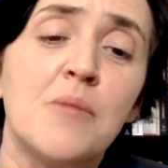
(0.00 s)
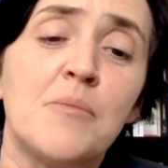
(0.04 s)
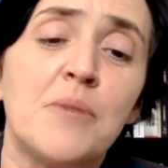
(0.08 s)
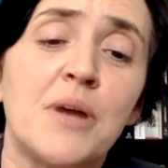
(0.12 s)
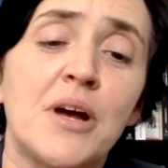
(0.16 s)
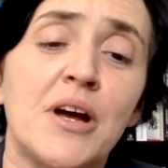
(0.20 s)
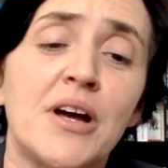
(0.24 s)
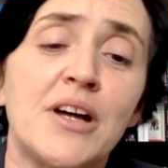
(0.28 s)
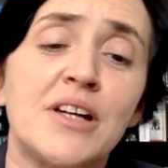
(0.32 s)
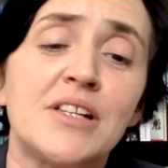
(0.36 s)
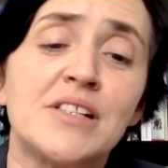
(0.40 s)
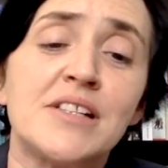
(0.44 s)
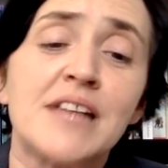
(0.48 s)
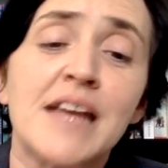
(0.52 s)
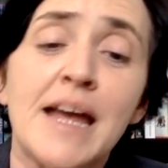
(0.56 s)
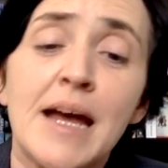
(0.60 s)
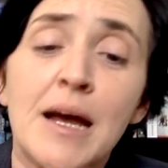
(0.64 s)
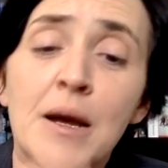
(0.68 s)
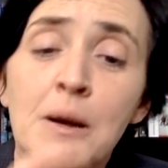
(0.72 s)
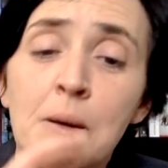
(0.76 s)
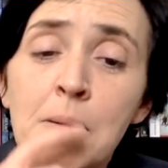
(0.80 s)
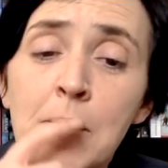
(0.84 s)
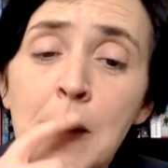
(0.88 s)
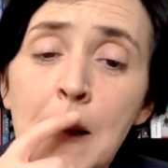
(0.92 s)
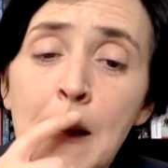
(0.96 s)
per
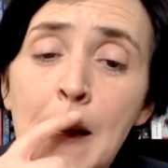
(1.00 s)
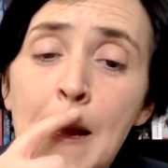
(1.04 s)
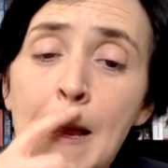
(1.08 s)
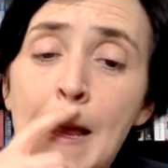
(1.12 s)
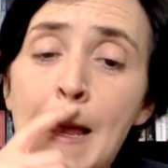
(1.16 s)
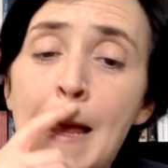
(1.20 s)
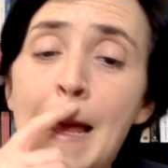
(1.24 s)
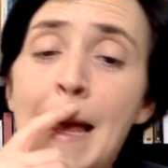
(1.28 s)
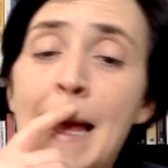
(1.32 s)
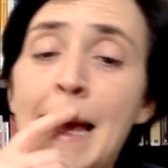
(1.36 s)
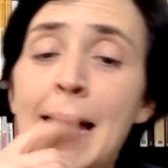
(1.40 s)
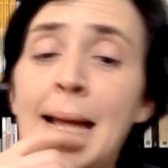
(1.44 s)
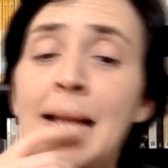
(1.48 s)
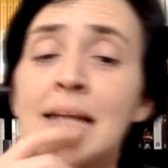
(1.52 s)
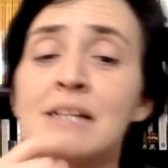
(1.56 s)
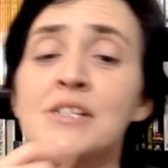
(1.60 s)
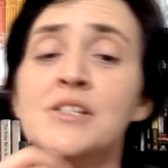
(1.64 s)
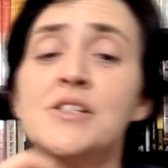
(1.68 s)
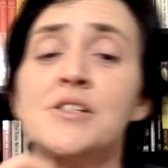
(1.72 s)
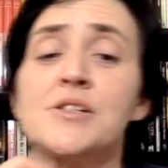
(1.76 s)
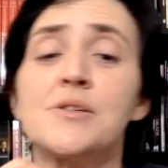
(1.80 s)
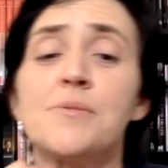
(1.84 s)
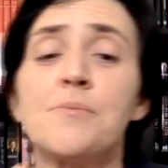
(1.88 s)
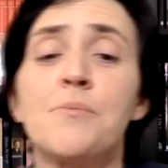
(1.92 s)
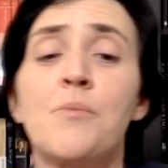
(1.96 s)
town
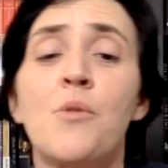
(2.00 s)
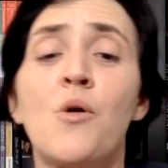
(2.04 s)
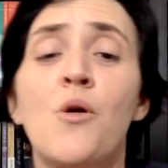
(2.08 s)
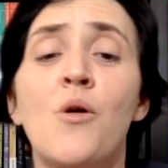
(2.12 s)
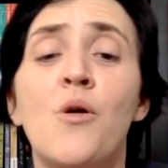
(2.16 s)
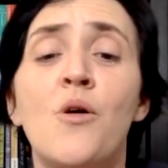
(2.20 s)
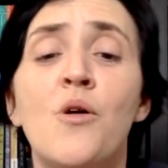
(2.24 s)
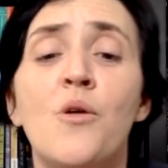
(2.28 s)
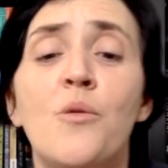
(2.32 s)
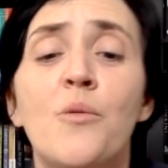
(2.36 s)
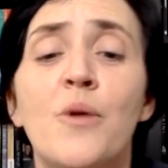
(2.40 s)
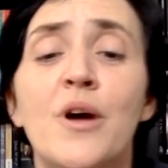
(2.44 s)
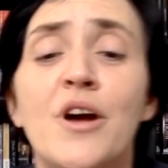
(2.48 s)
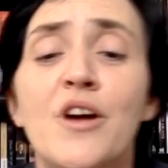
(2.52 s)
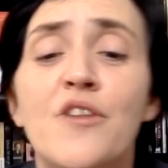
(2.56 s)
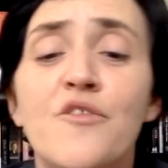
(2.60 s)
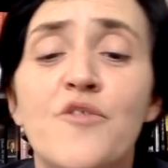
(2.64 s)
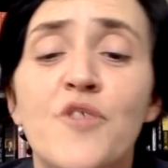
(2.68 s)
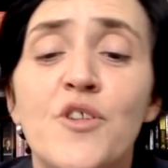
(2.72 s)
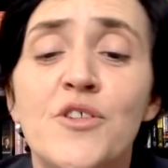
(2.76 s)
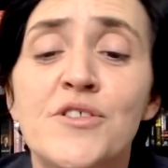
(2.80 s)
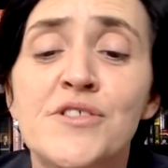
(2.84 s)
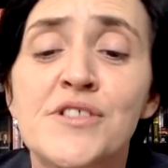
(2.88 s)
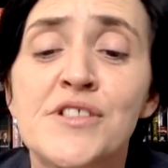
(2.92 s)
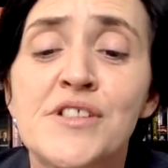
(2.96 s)
and more where
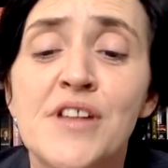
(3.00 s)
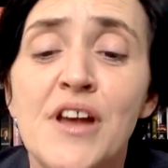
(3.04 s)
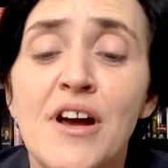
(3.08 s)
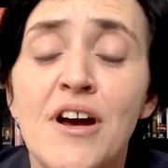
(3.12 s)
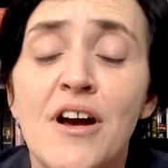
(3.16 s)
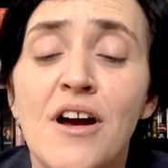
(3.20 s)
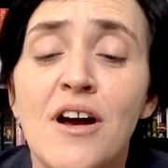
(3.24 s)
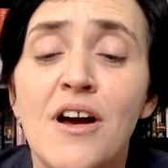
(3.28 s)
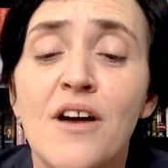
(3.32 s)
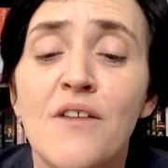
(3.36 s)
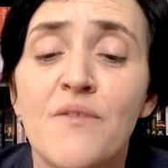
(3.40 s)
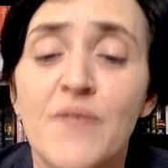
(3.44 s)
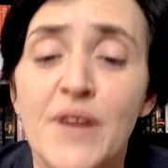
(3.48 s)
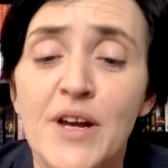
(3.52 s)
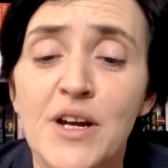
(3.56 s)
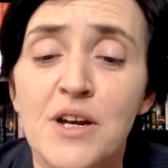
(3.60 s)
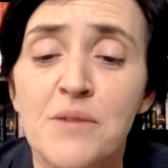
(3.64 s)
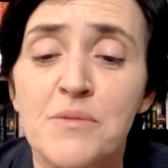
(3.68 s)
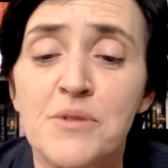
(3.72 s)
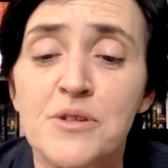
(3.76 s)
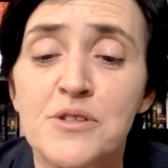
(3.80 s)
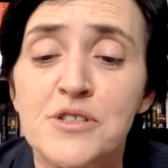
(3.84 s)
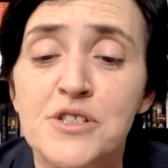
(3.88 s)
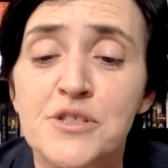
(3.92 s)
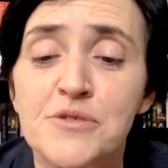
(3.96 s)
funds are
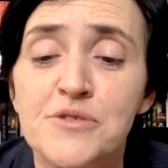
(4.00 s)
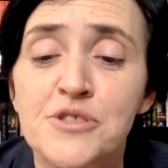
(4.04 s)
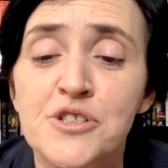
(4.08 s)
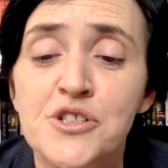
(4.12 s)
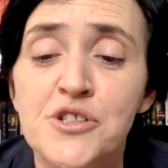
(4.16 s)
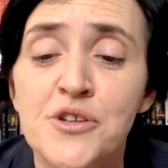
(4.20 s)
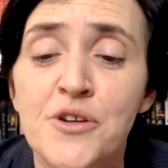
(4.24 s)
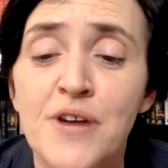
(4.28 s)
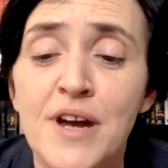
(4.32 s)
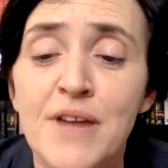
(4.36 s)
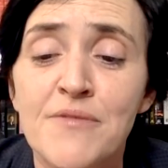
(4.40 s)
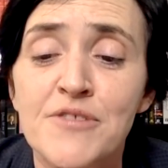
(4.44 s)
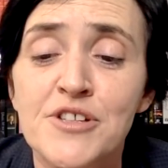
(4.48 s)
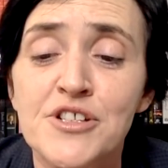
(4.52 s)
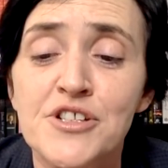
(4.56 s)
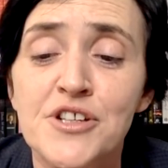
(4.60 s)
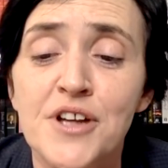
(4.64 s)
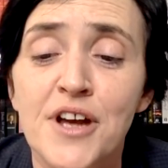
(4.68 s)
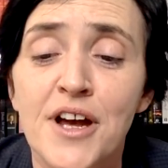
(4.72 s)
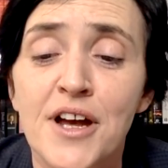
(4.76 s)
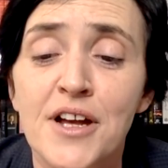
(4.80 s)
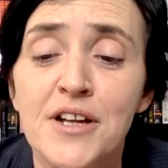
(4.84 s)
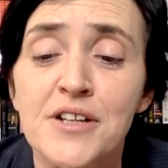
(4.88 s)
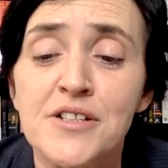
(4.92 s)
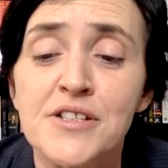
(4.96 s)
available to ensure every
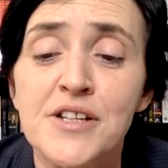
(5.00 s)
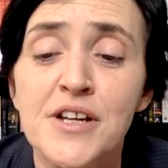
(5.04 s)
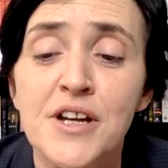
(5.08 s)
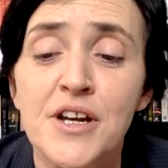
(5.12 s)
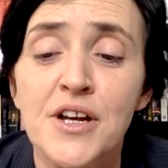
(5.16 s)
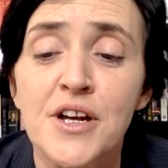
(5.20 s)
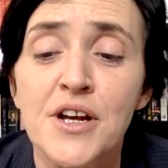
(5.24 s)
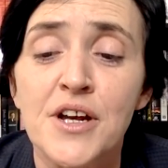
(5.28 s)
child